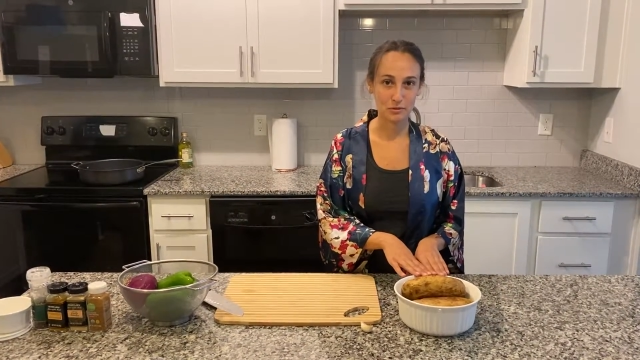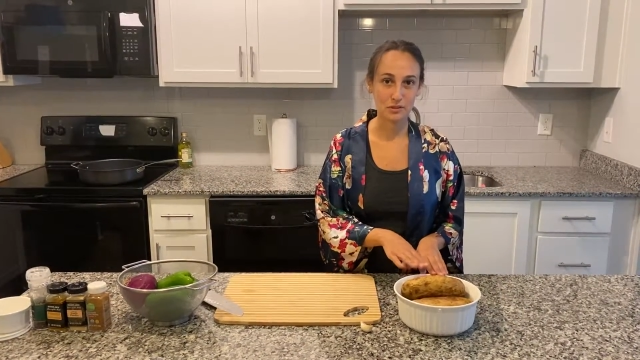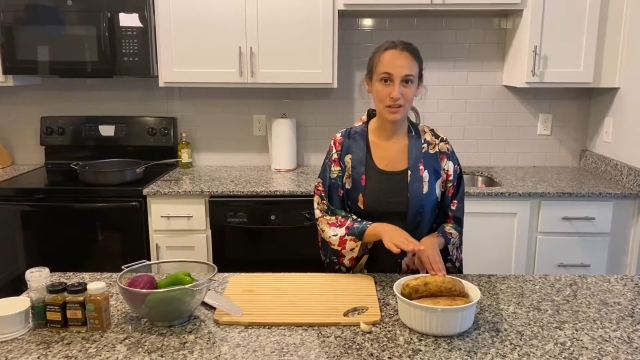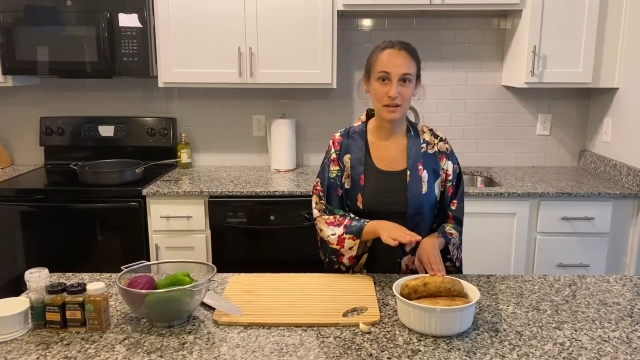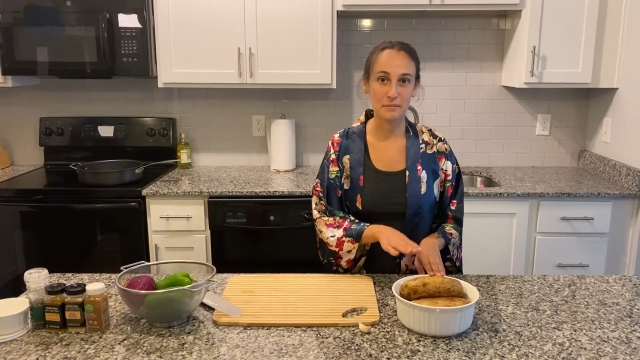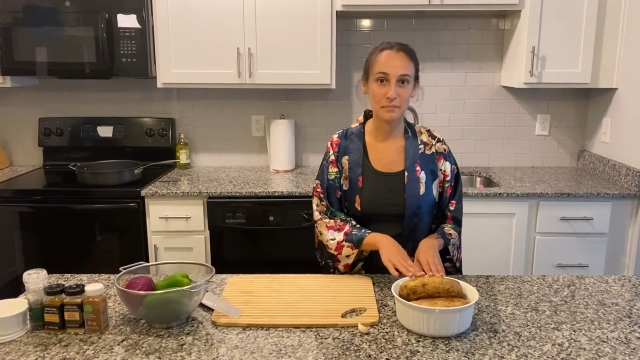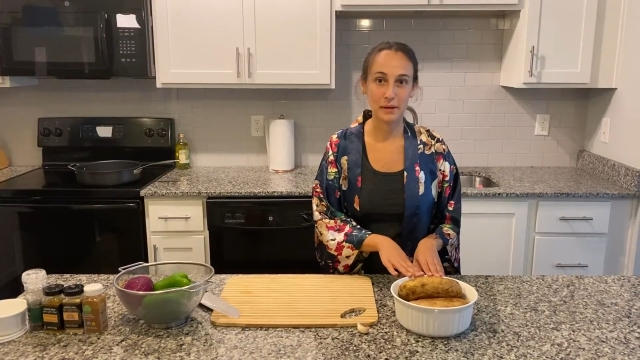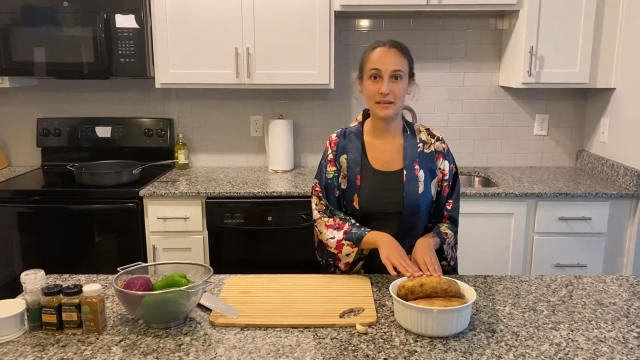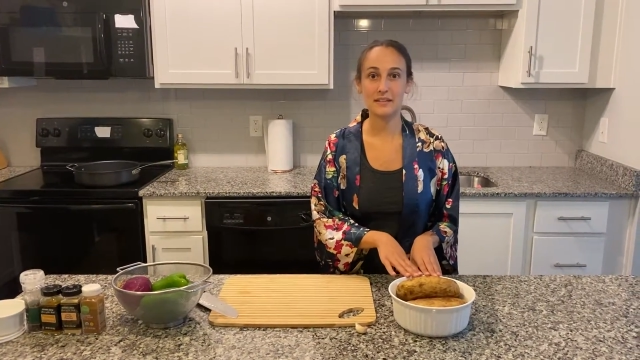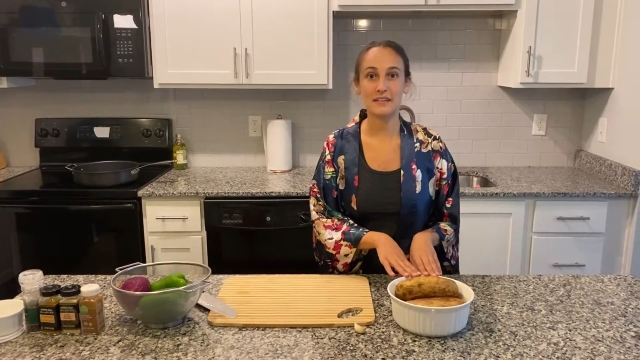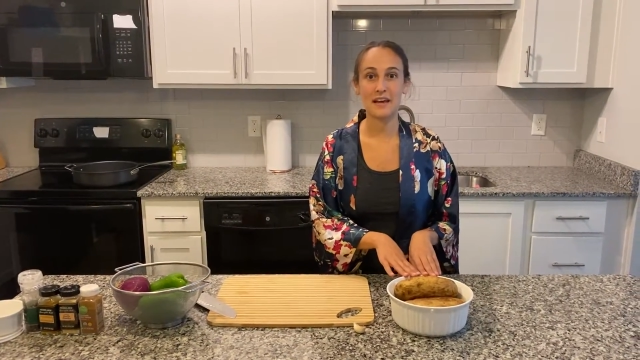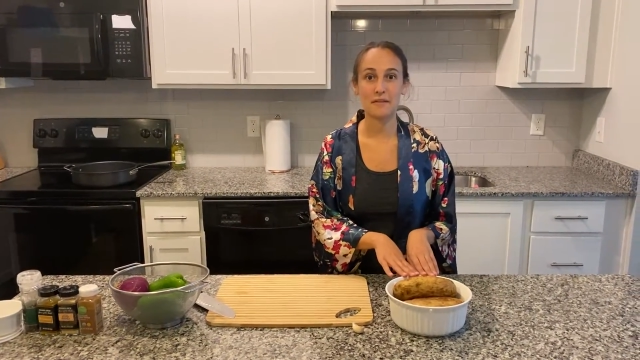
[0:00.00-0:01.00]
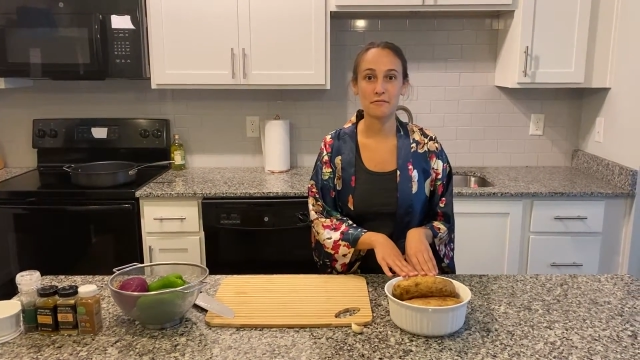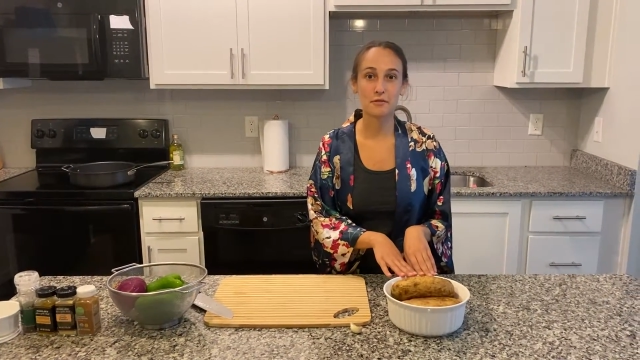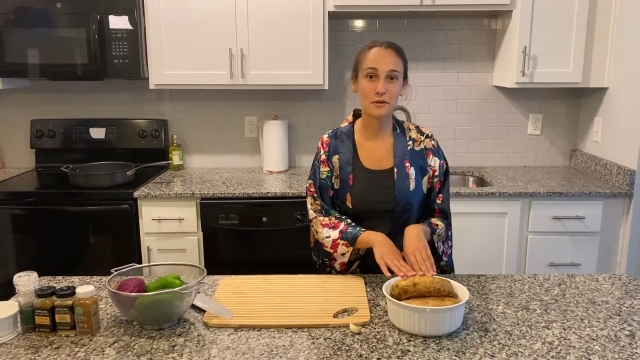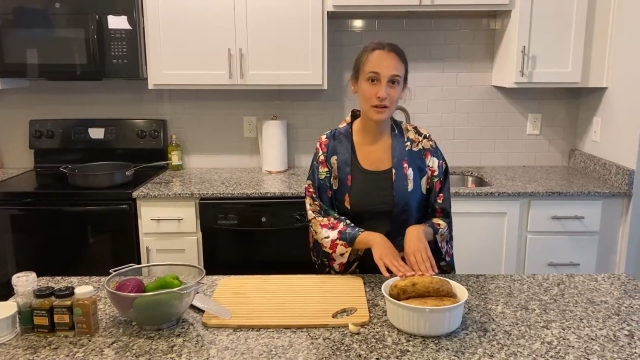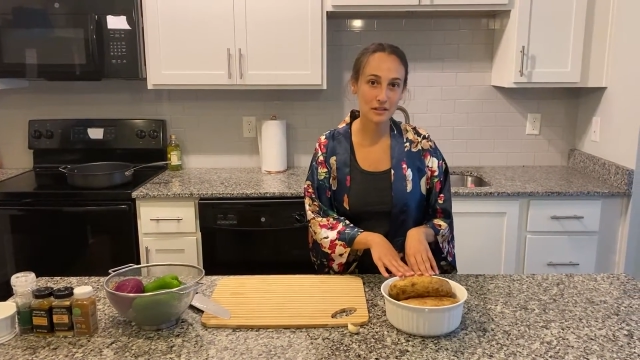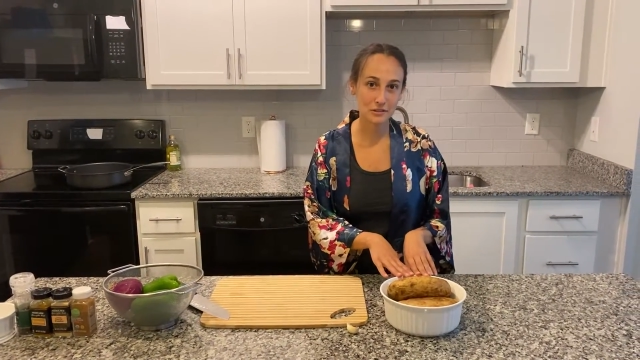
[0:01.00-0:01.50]
which I baked at
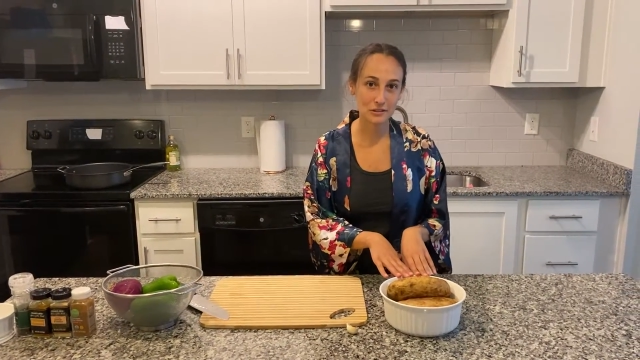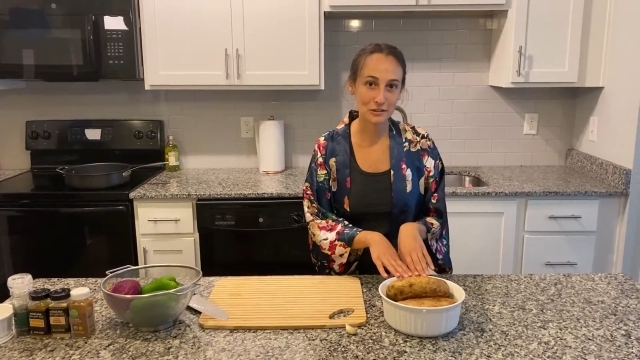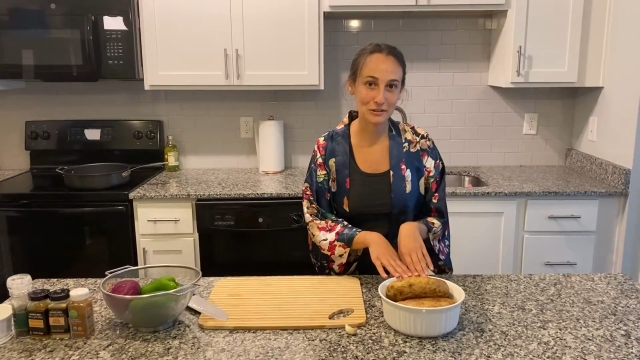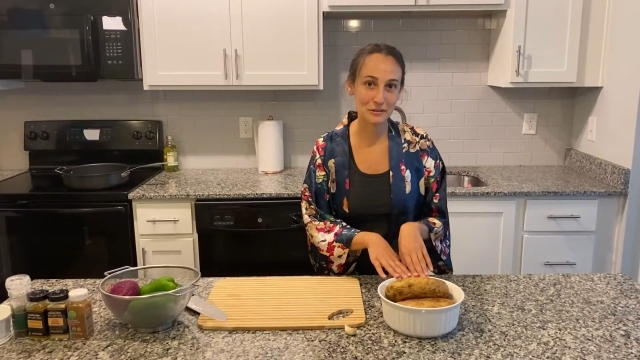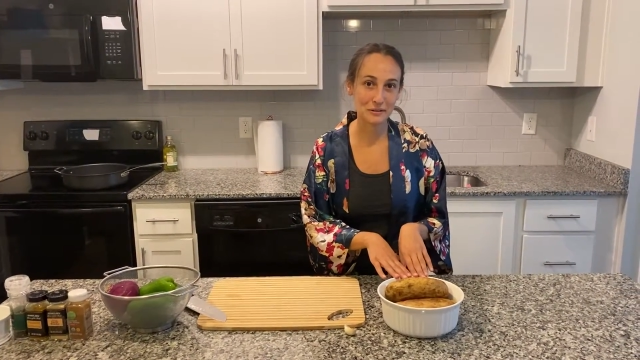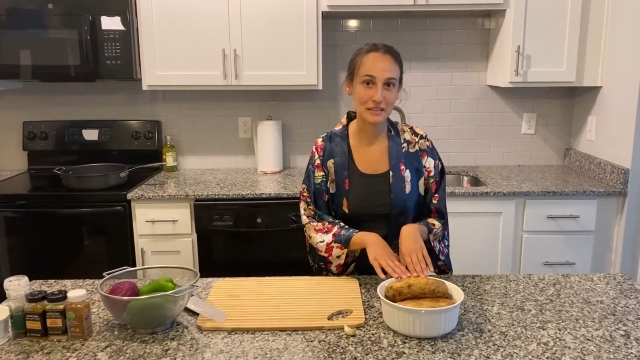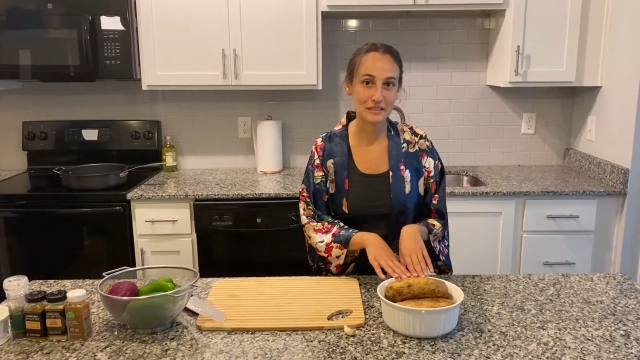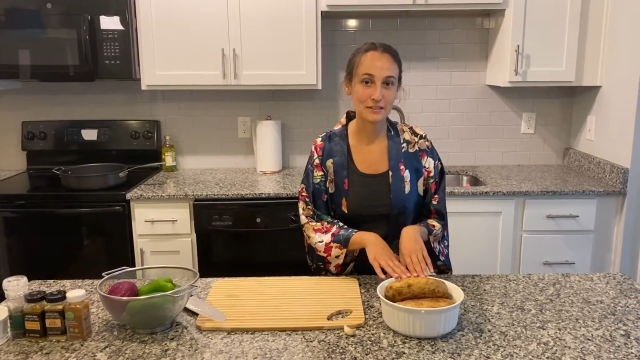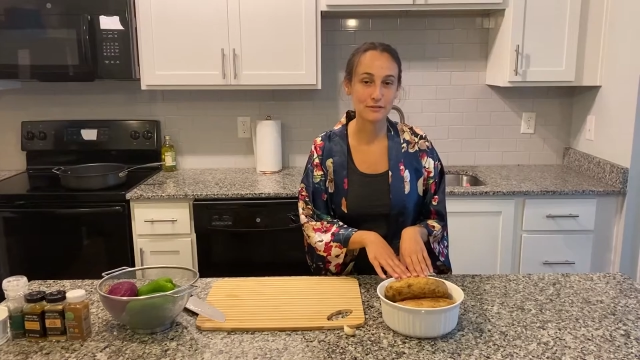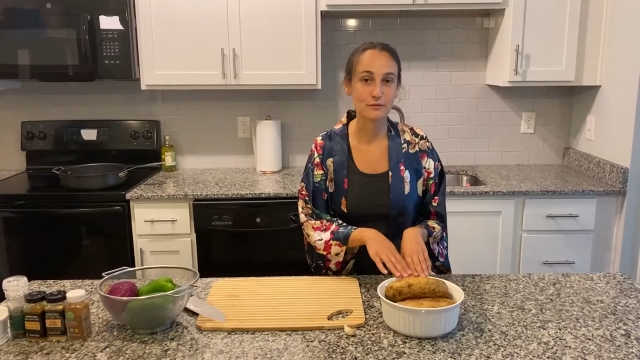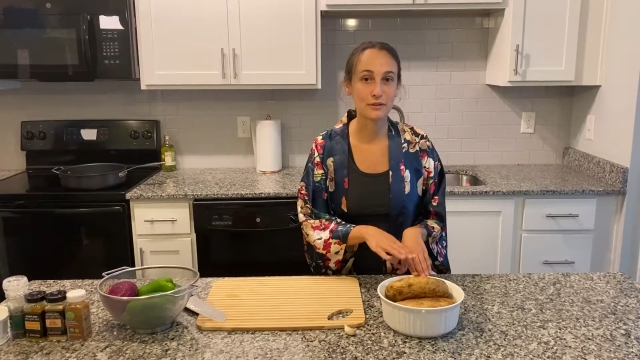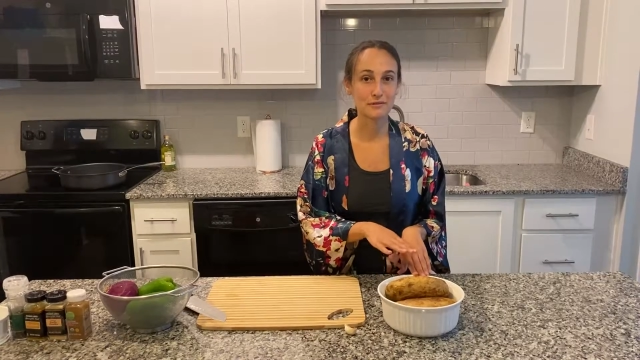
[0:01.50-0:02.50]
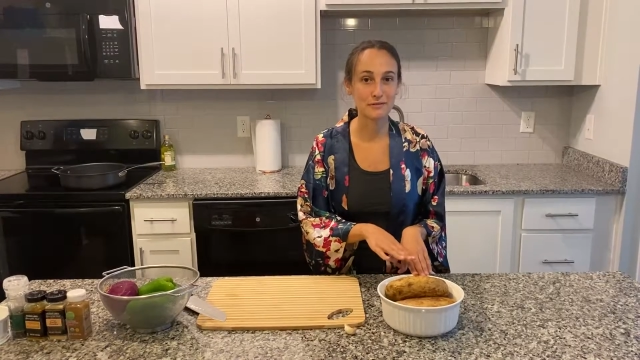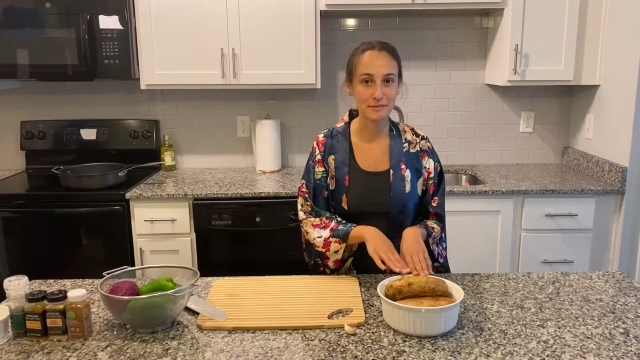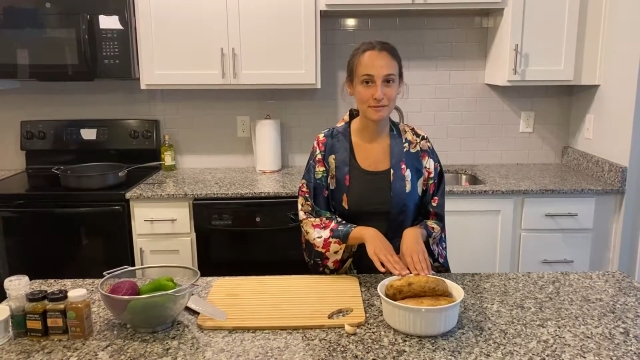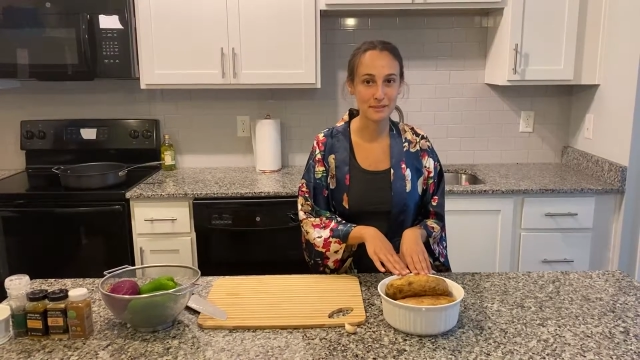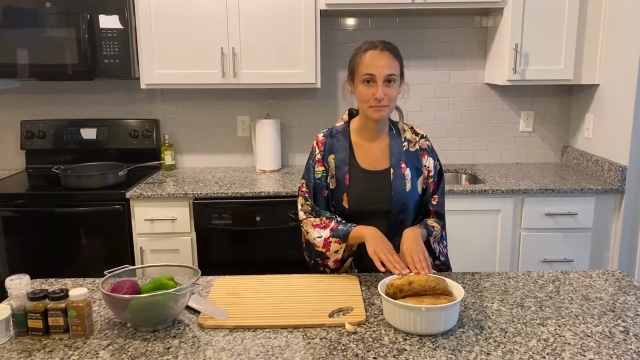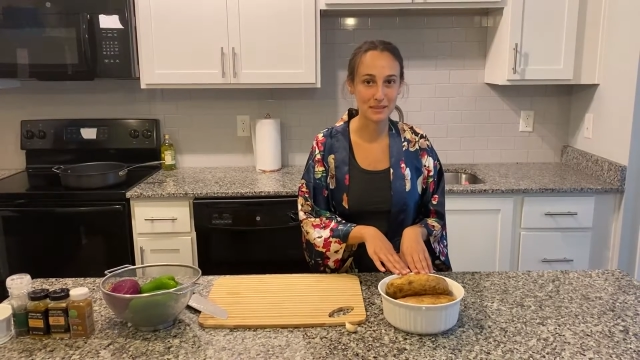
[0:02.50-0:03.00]
400 degrees for
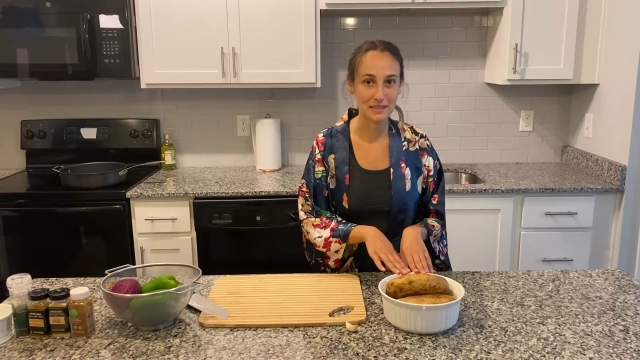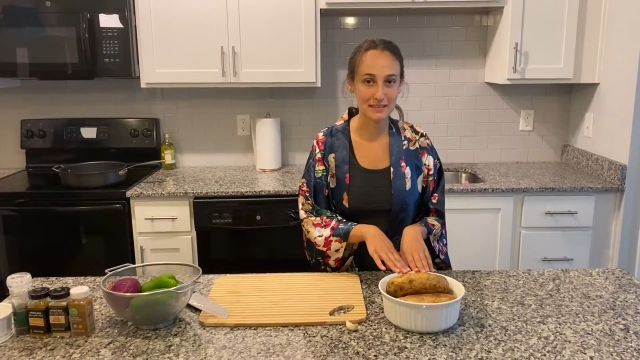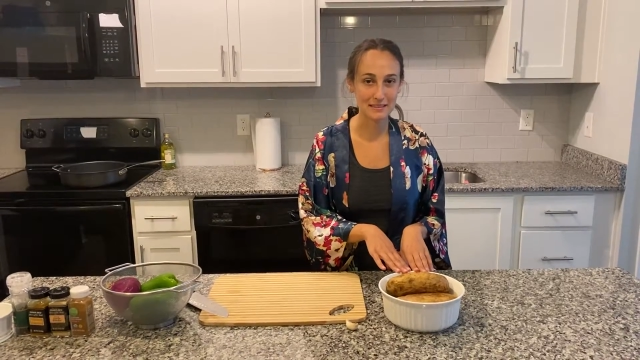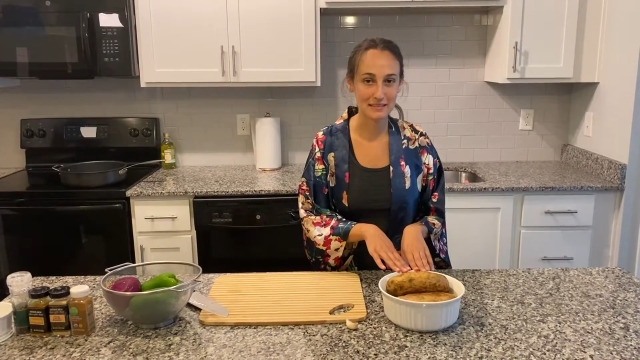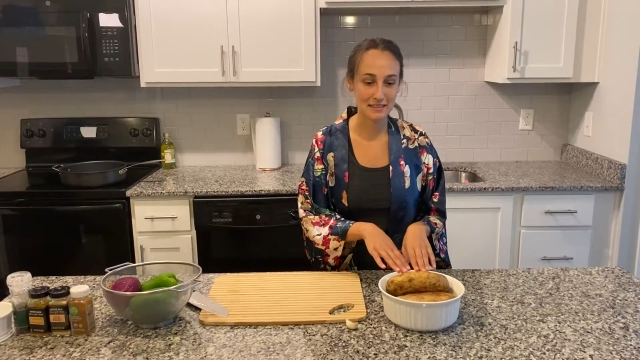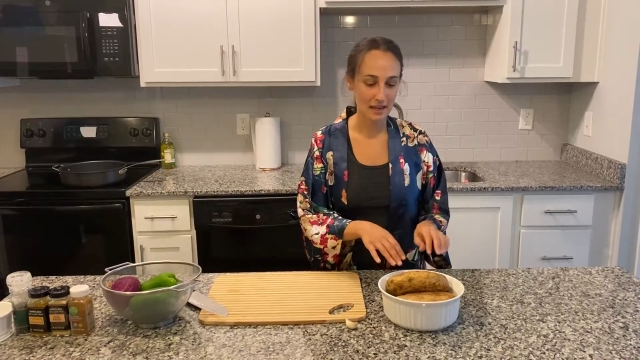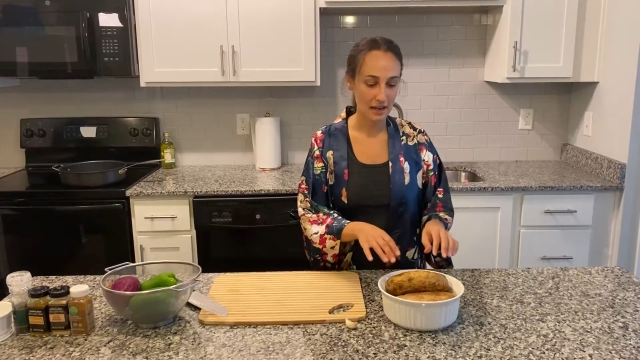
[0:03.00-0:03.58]
50 minutes.